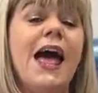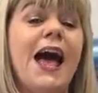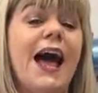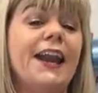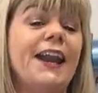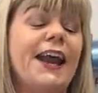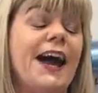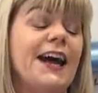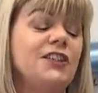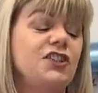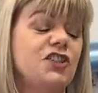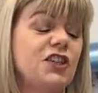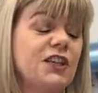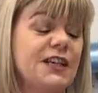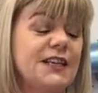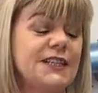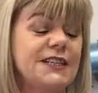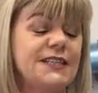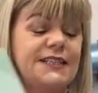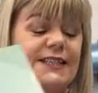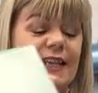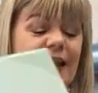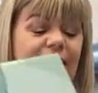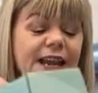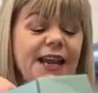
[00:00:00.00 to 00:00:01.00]
And as you can
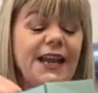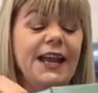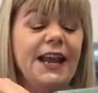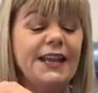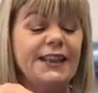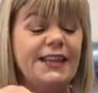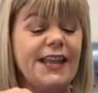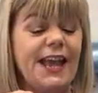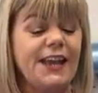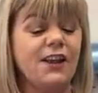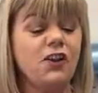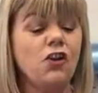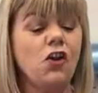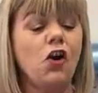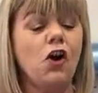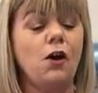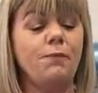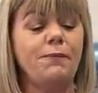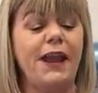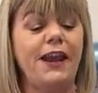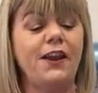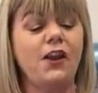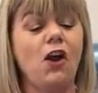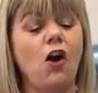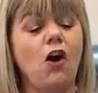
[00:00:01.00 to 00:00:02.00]
see, they
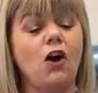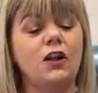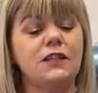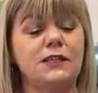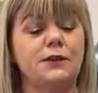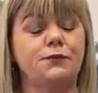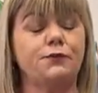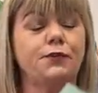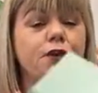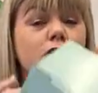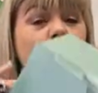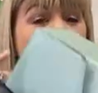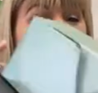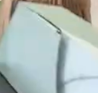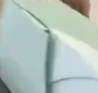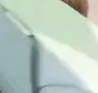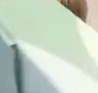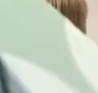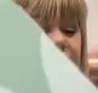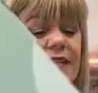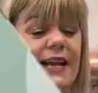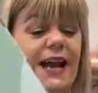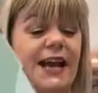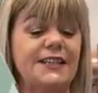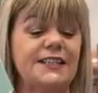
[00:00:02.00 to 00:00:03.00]
come in all different
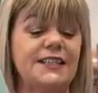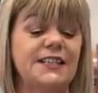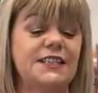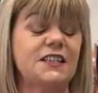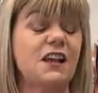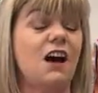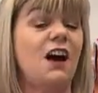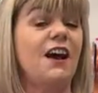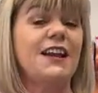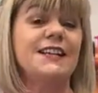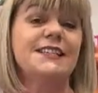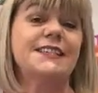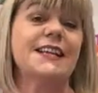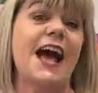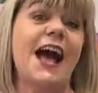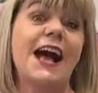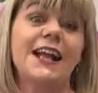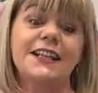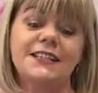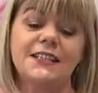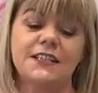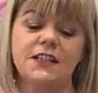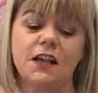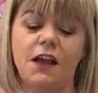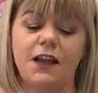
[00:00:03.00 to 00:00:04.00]
colours and designs
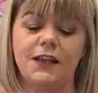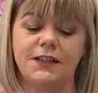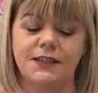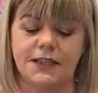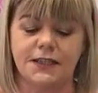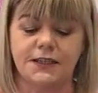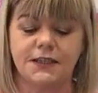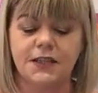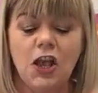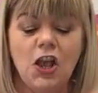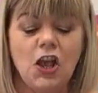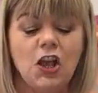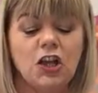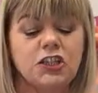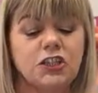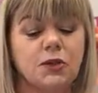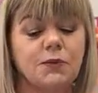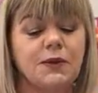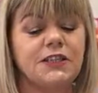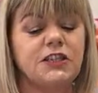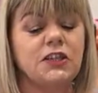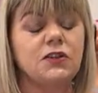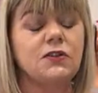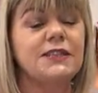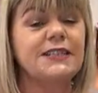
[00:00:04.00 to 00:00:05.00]
and sizes. So
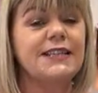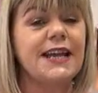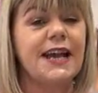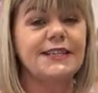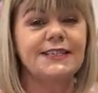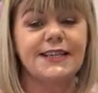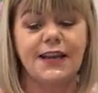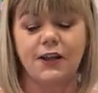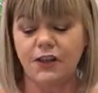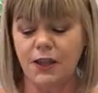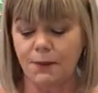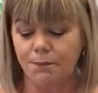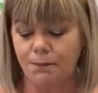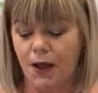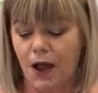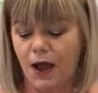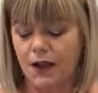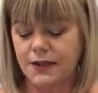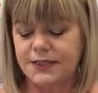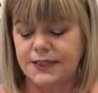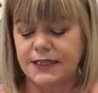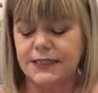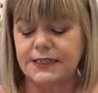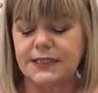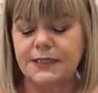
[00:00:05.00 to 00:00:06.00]
we do send out the
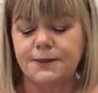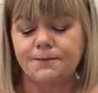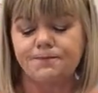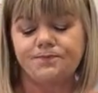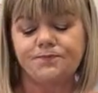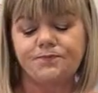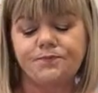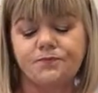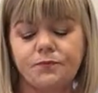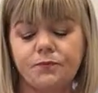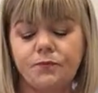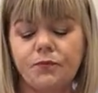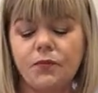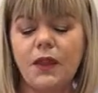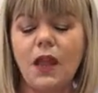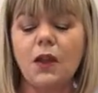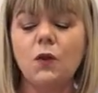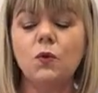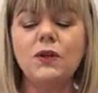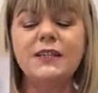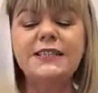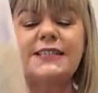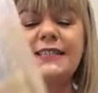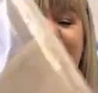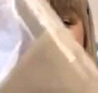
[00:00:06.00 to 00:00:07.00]
boxes.
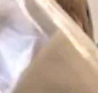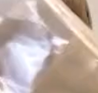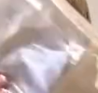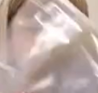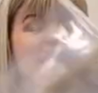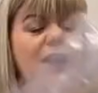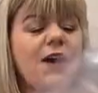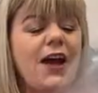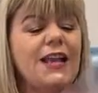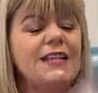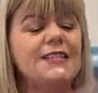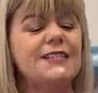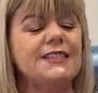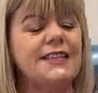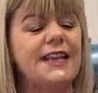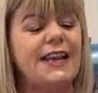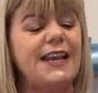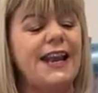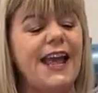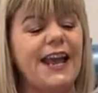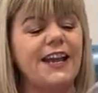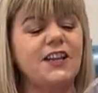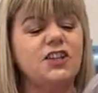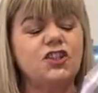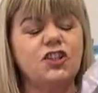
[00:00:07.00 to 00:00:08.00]
We send out a
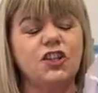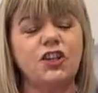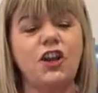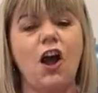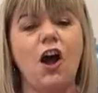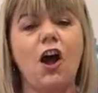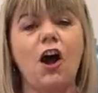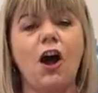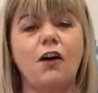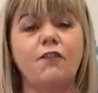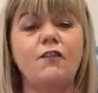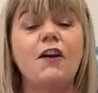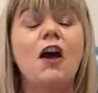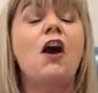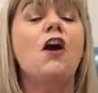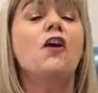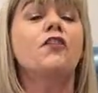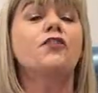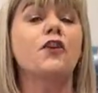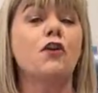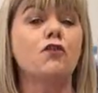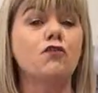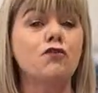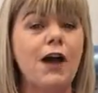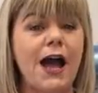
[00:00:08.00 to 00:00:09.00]
selection of
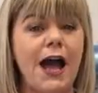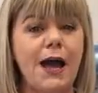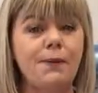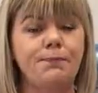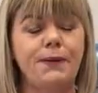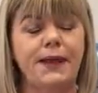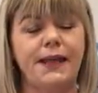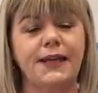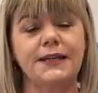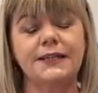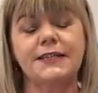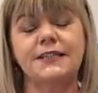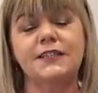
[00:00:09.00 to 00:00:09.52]
the wrapping,